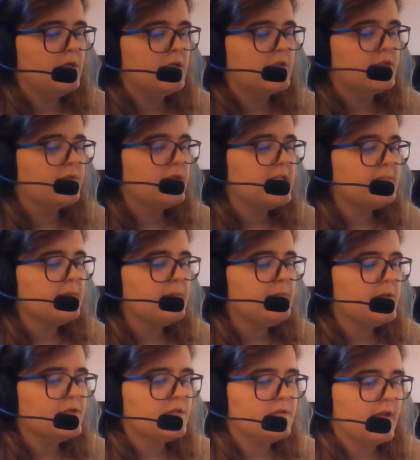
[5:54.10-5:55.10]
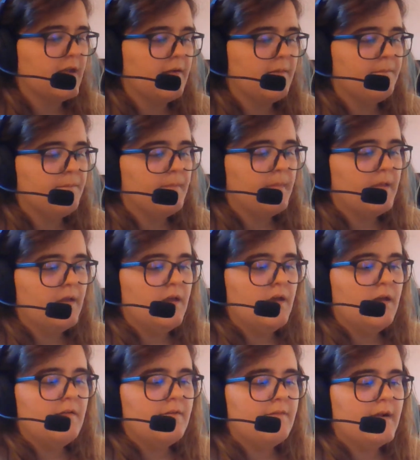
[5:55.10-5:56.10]
So that's my mission now.
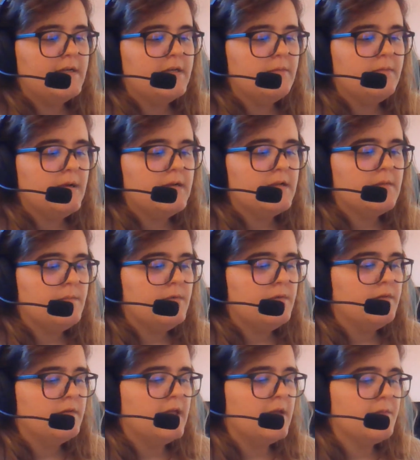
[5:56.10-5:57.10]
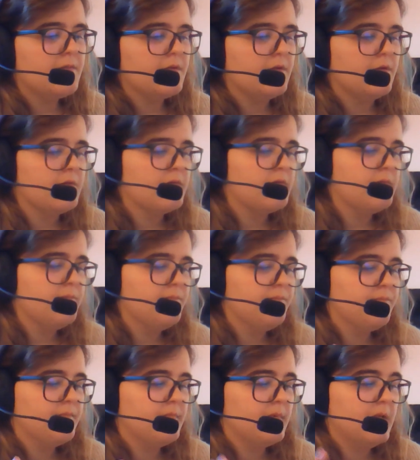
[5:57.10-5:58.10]
Find a way to communicate with Earth.
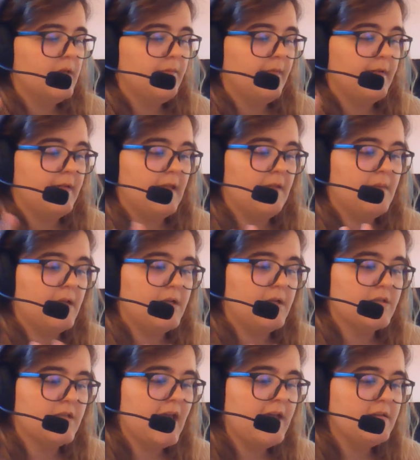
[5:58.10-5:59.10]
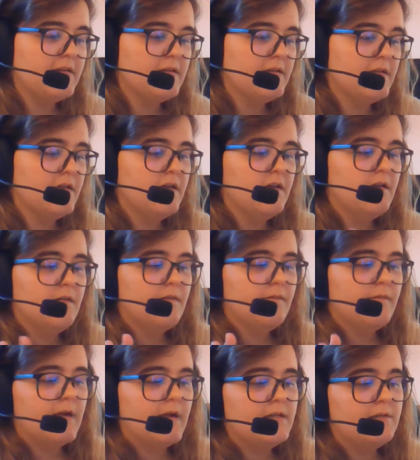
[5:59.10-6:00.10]
If I can't manage that,
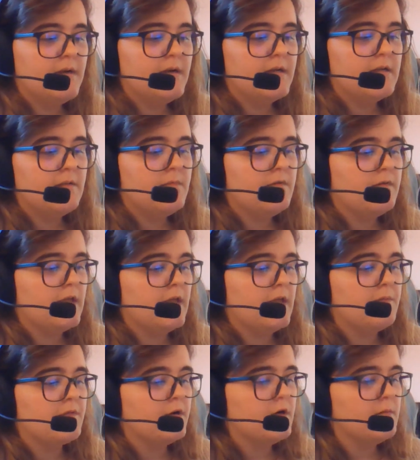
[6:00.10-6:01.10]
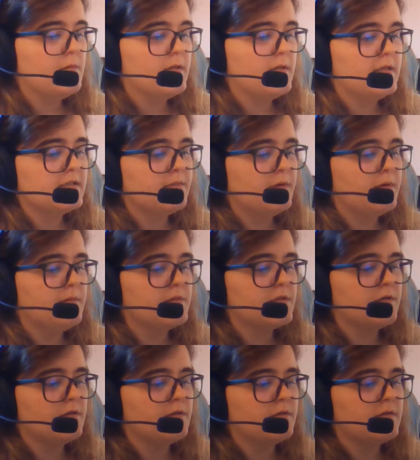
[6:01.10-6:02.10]
find a way to communicate with Hermes when it
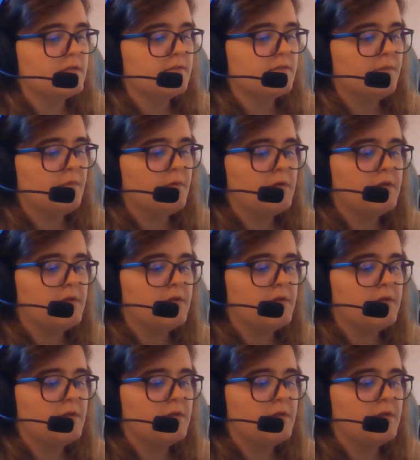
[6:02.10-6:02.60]
returns in 4